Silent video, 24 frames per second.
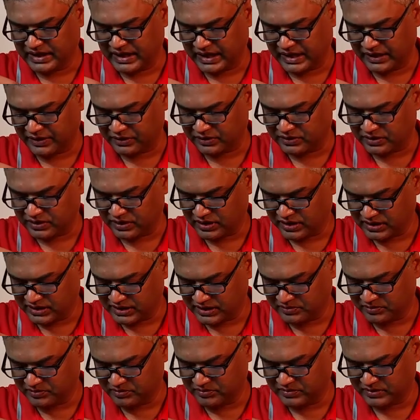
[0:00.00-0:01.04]
our
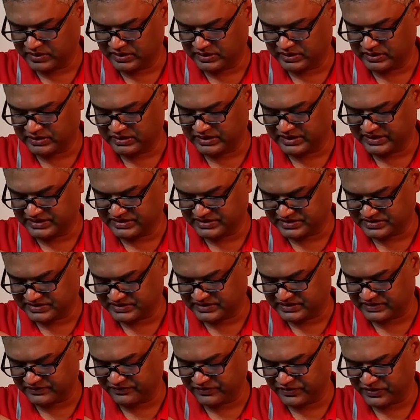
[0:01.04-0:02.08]
column lists,
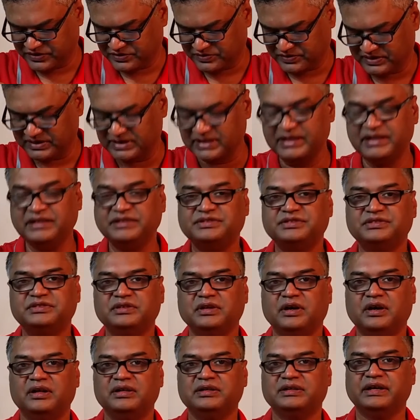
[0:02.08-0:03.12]
the first one lists
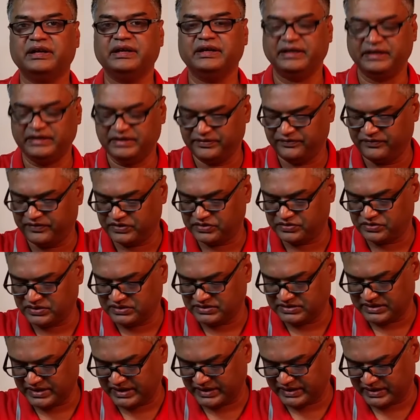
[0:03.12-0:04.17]
all the
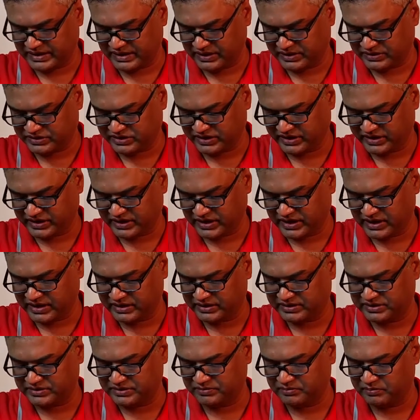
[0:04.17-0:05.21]
individuals like
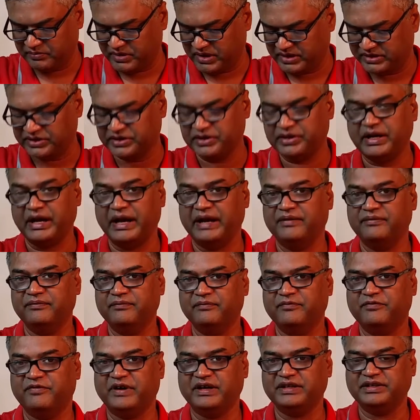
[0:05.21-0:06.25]
Shaikat, mother
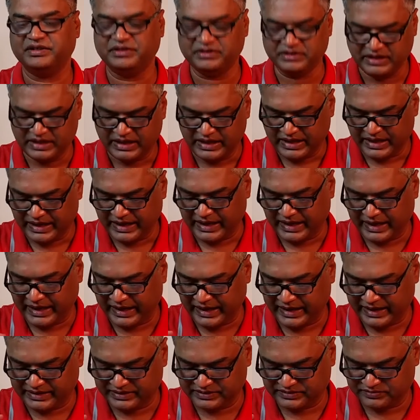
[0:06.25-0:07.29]
and father,
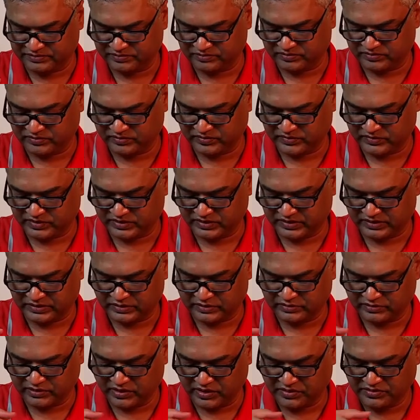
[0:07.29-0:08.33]
and
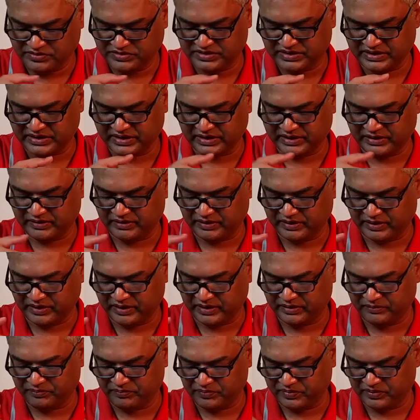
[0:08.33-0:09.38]
rows
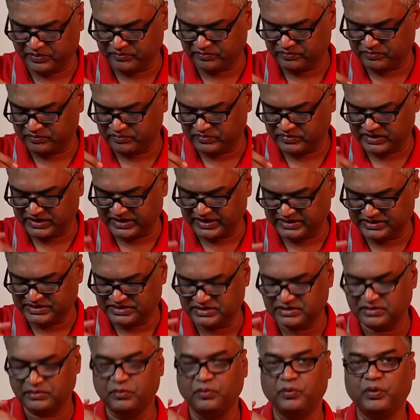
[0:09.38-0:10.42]

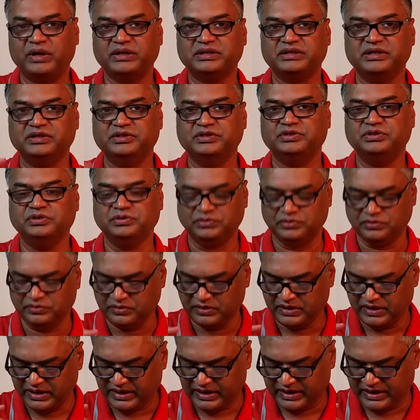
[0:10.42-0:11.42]
list what they do.